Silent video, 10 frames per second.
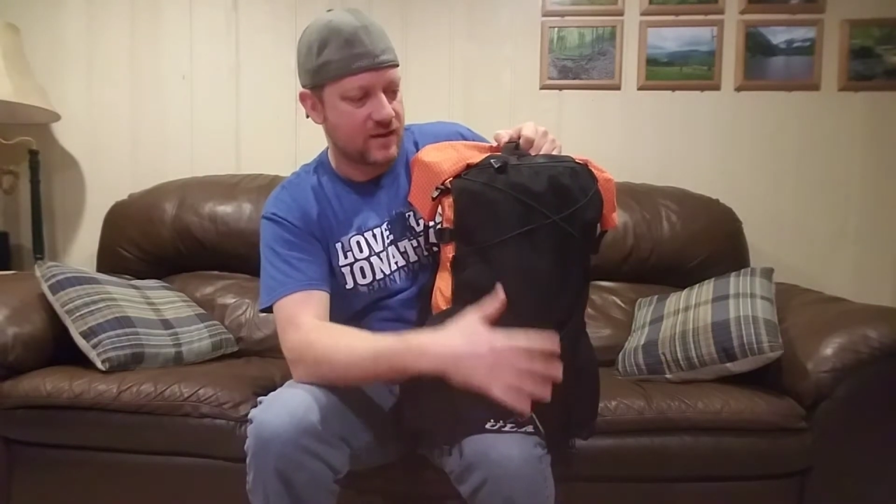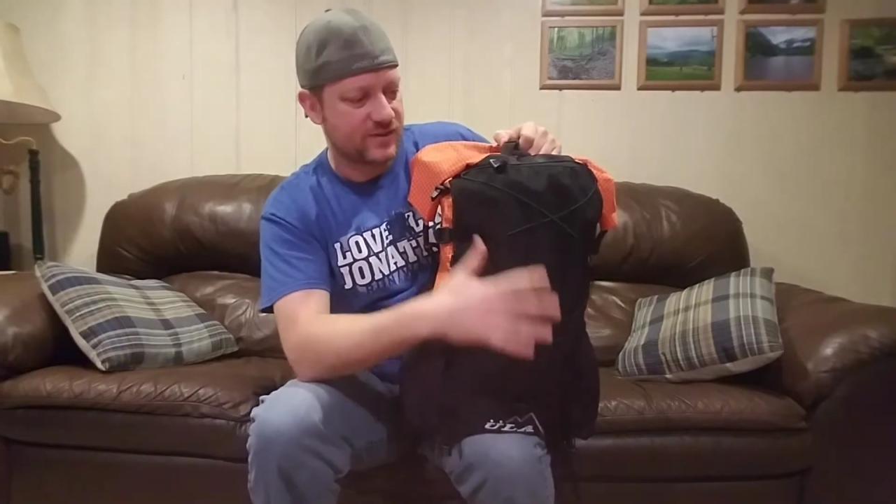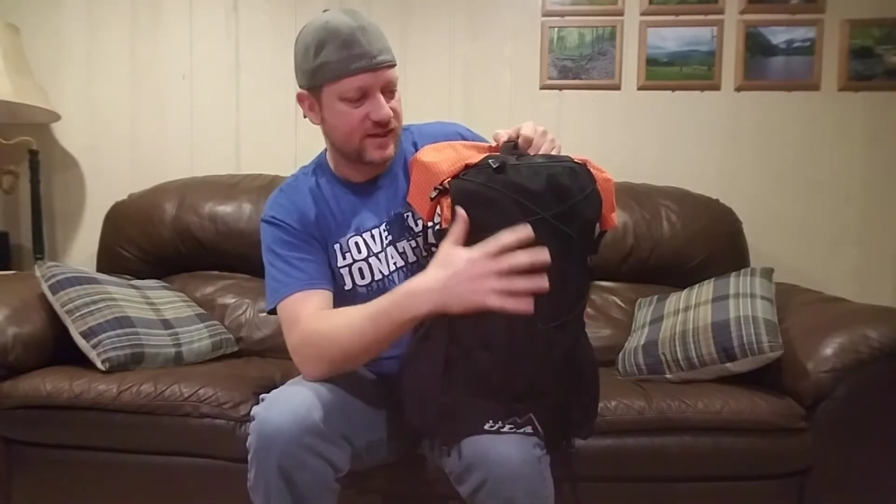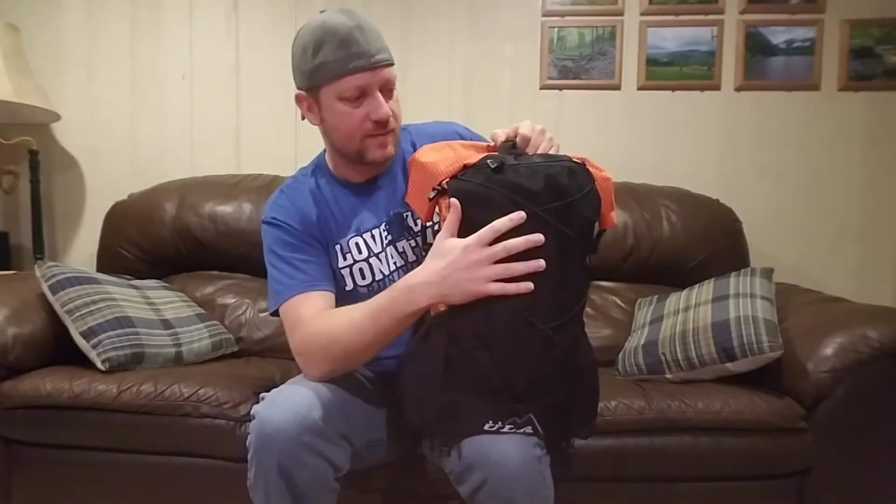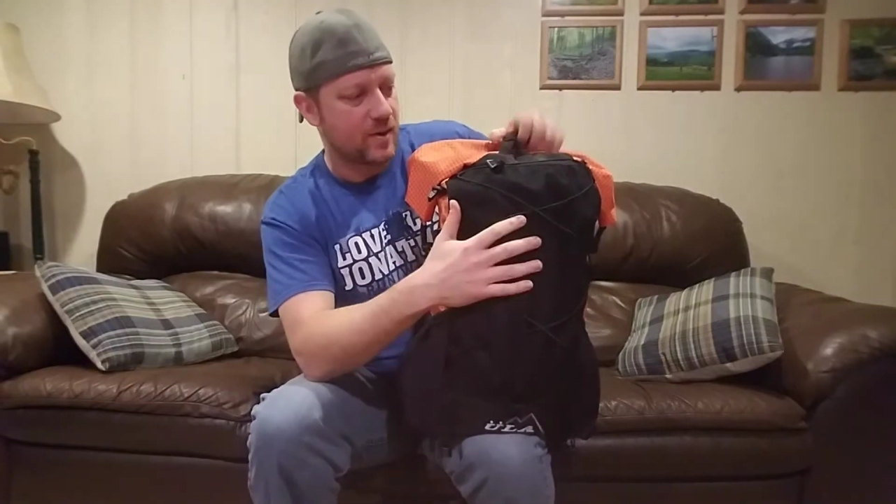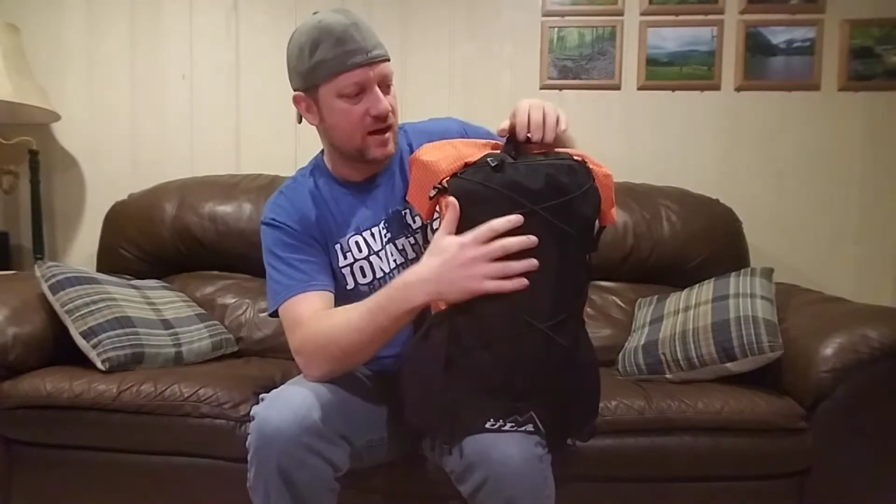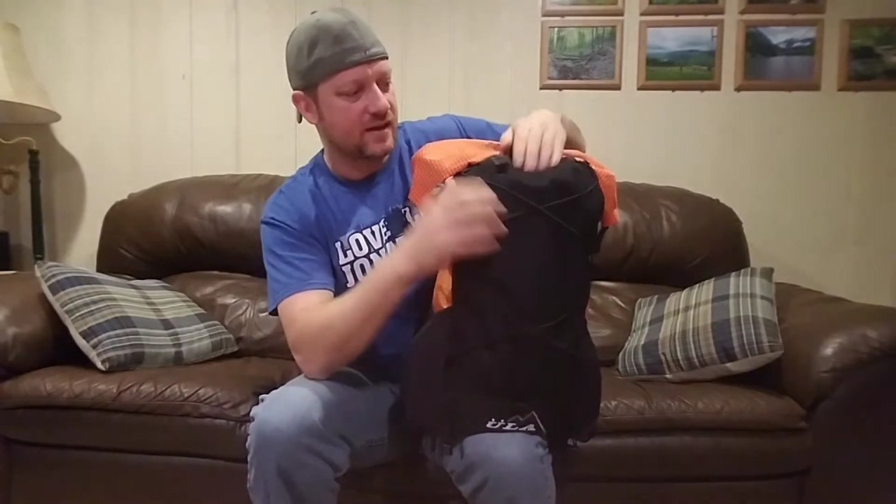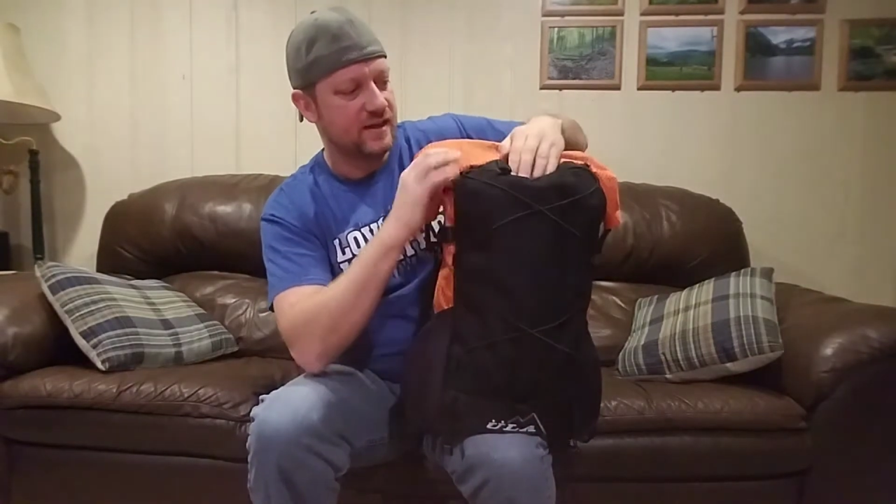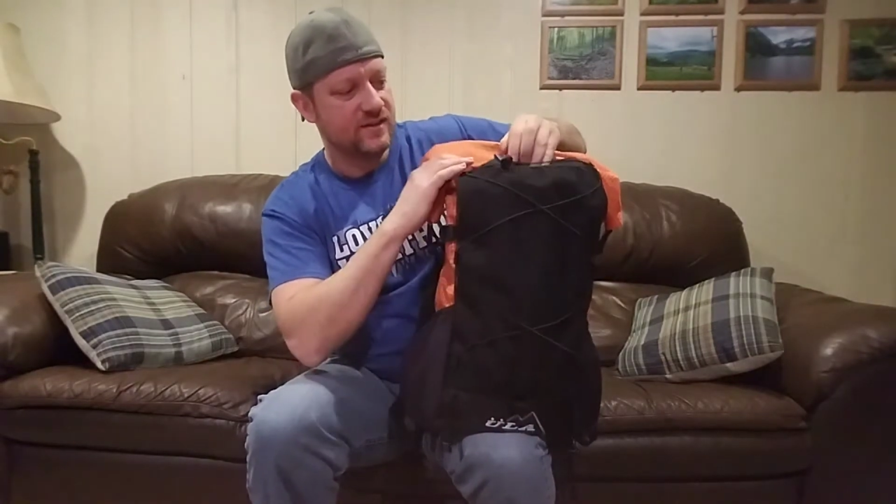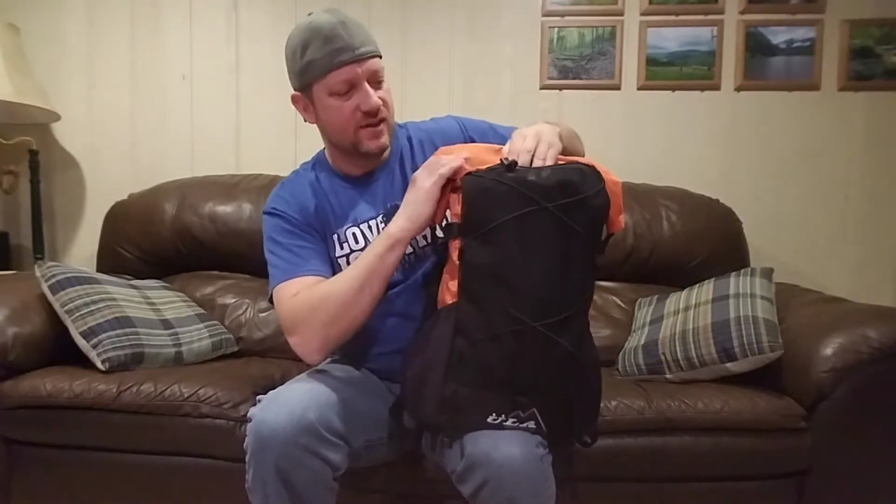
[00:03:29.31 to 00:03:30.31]
outside
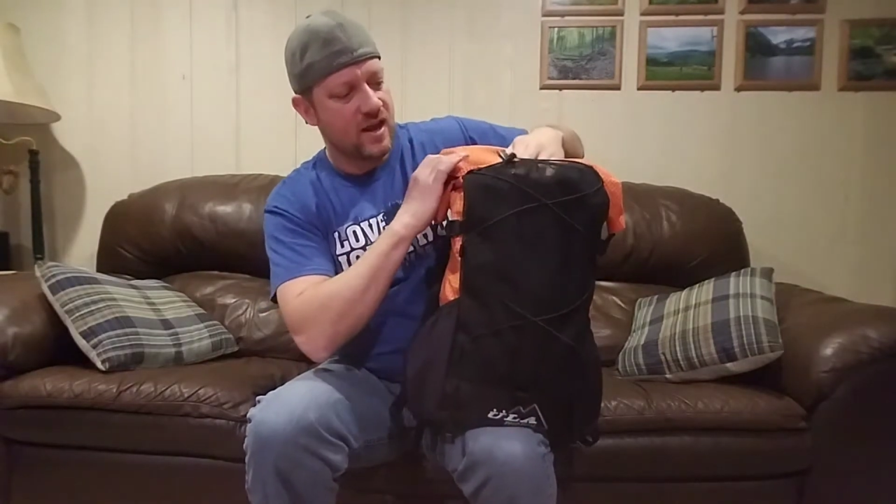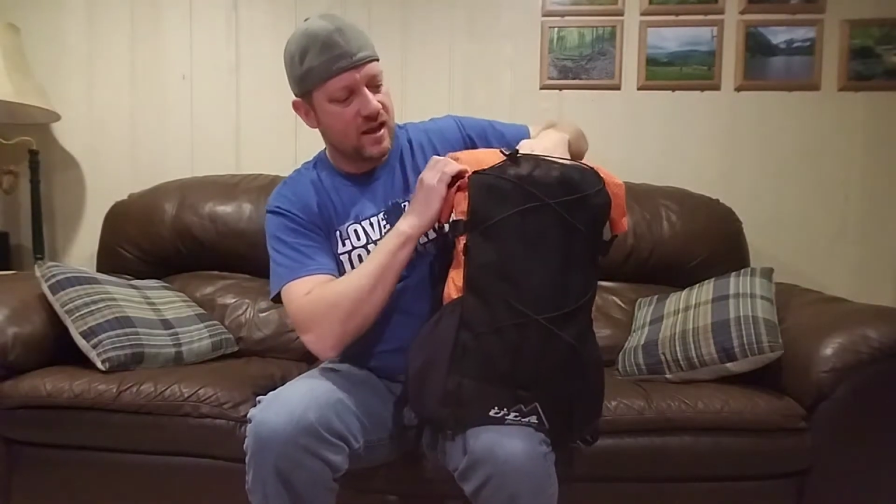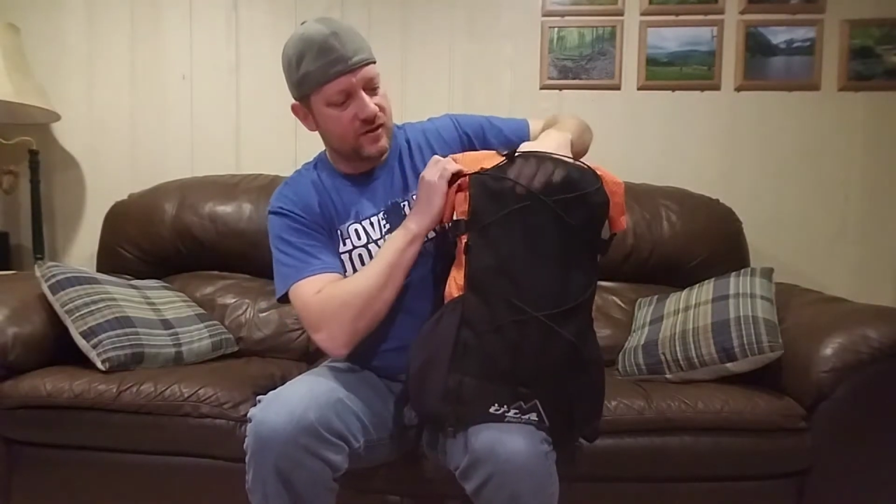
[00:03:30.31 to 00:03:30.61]
pocket is